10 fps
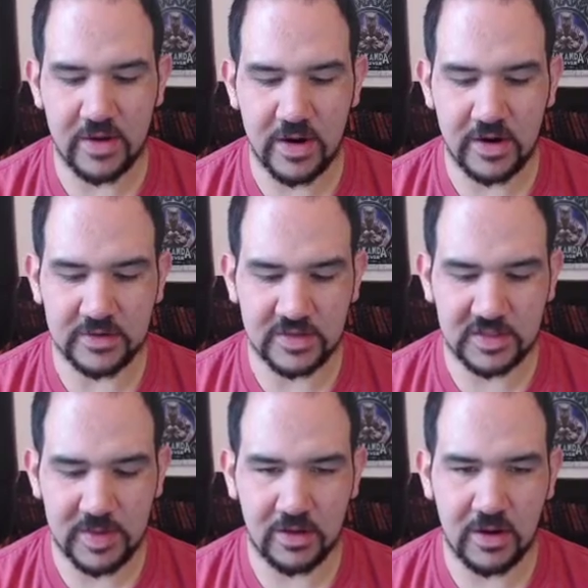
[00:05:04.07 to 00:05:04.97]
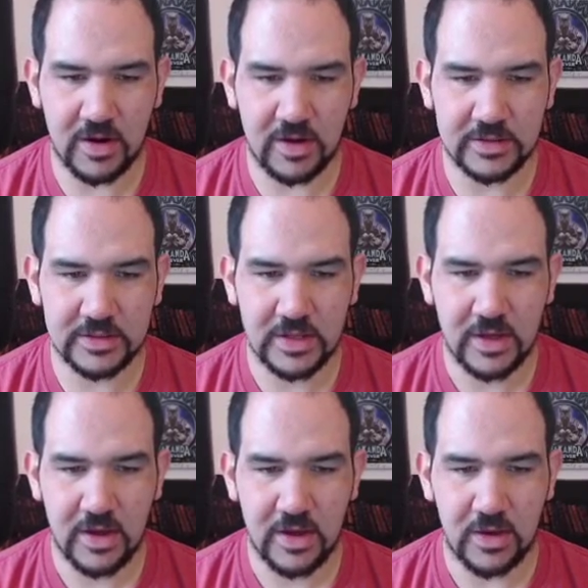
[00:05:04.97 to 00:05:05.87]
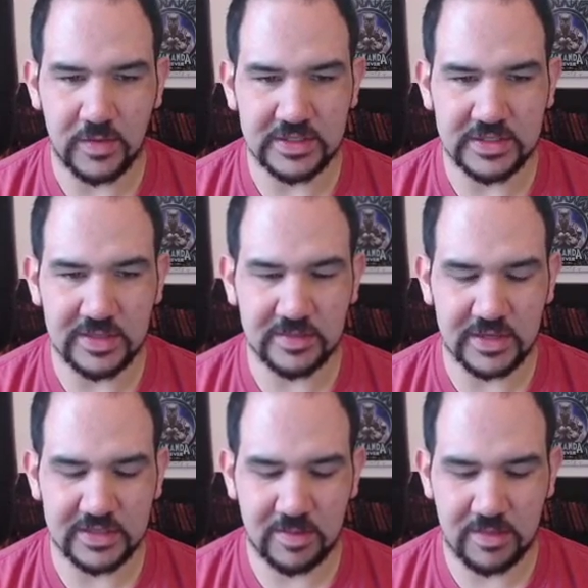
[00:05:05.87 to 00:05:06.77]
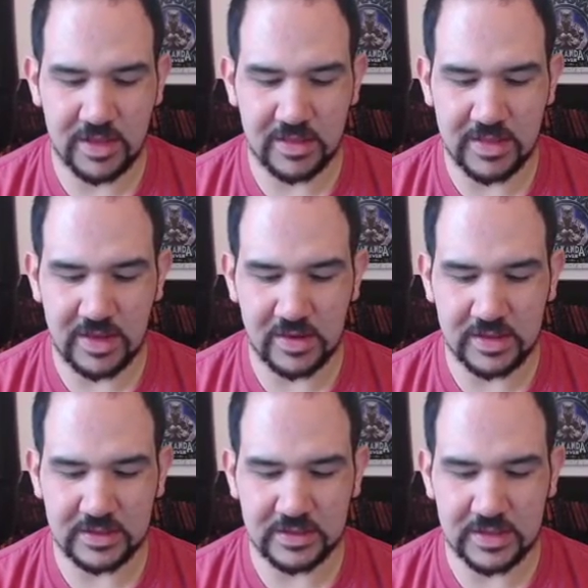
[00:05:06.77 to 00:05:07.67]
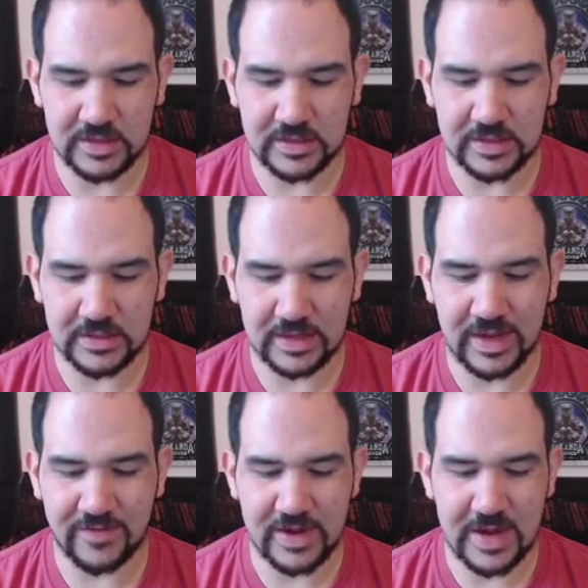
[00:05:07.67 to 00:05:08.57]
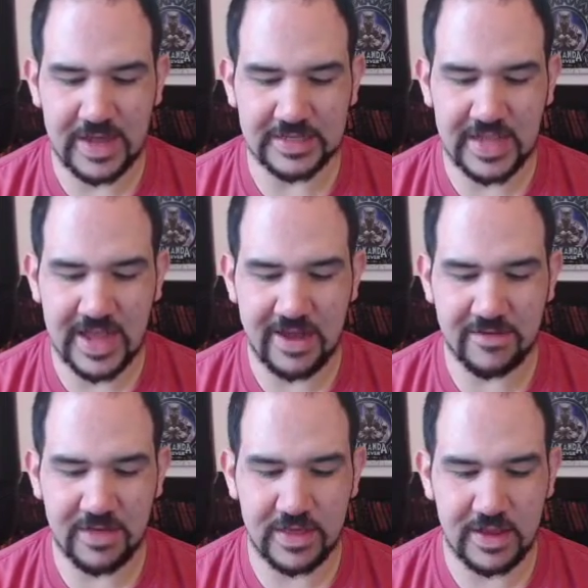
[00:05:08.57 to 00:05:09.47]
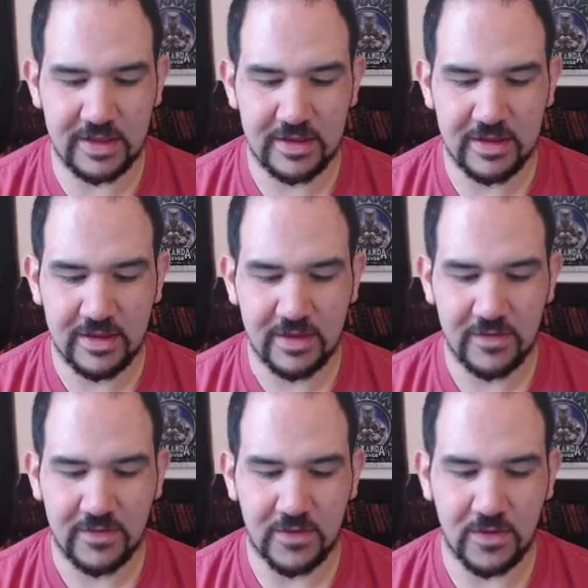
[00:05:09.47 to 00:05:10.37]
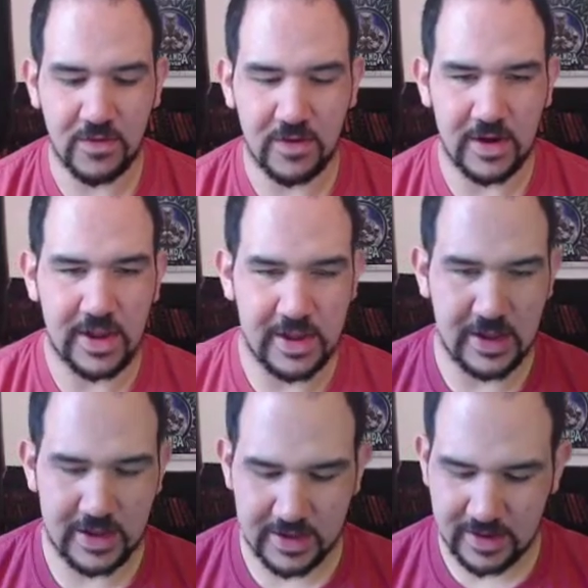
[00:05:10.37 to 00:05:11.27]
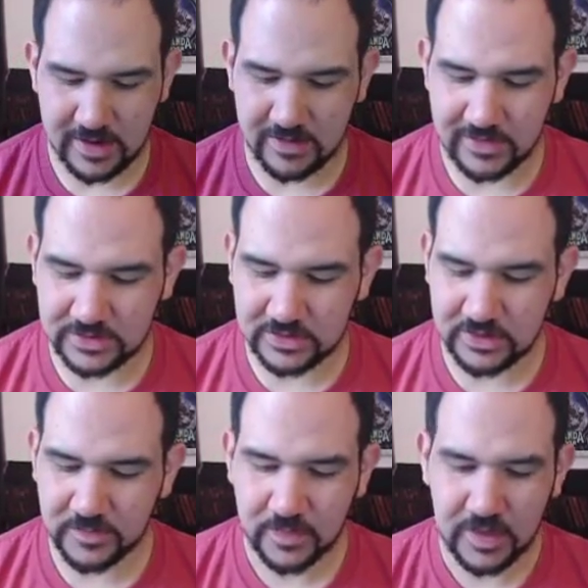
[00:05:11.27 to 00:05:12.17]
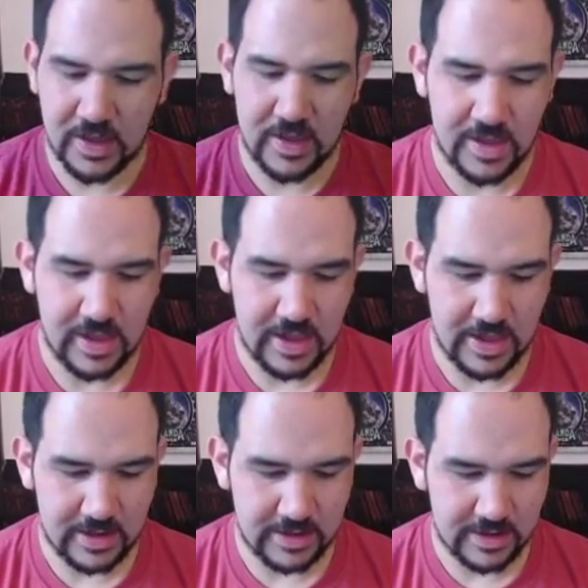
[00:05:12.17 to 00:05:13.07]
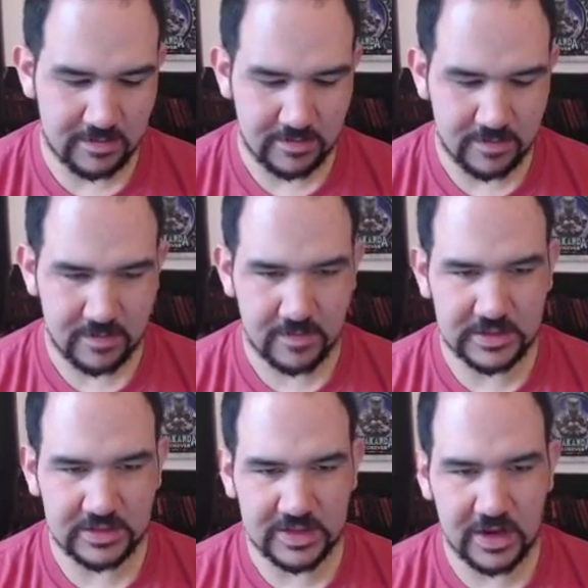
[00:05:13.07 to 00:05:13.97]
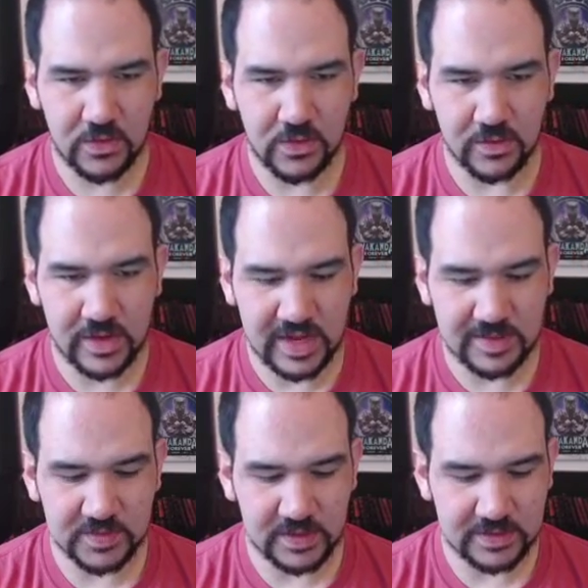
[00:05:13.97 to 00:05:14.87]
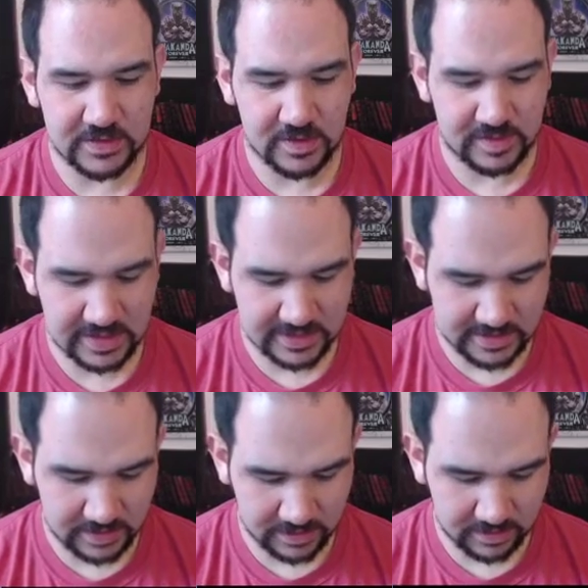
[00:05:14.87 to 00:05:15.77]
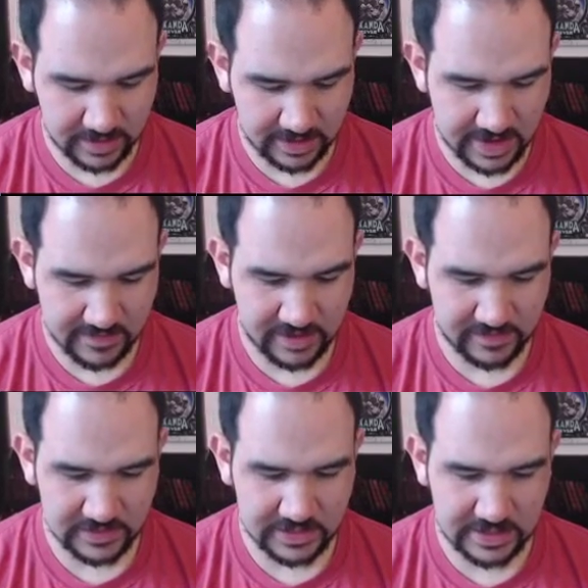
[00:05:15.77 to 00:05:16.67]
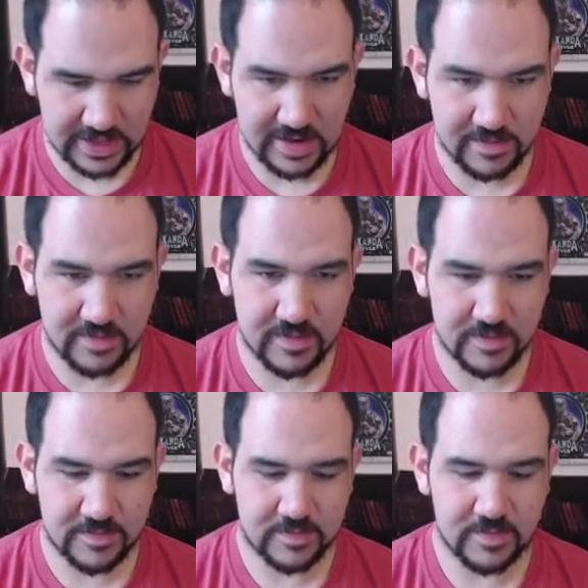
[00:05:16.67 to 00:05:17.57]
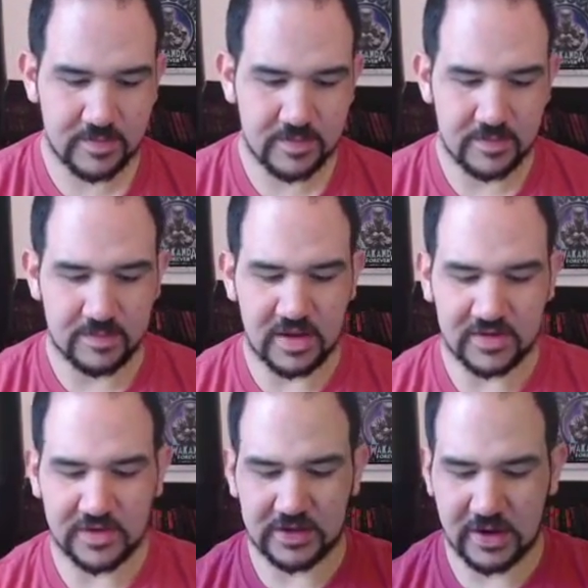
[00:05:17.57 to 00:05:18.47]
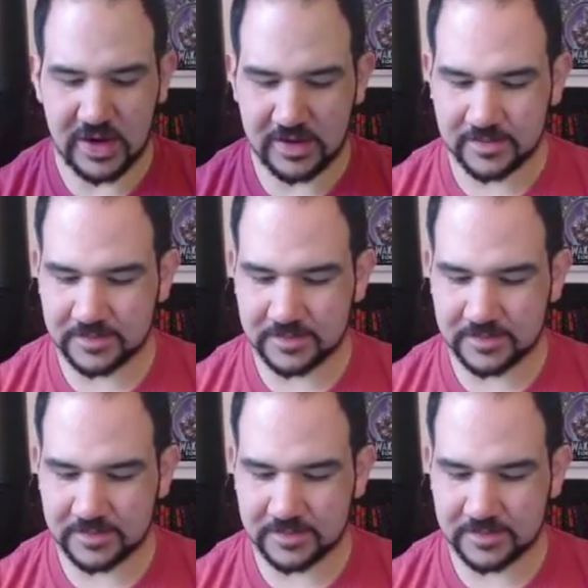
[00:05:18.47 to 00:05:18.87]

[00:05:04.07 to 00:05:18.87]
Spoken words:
cards and spell cards always seems like something that is a kind of a nice to have thing for an adventure. And it's just kind of cool that it comes with these. So I'm excited to see what they look like. I haven't even checked that. Box feels all right.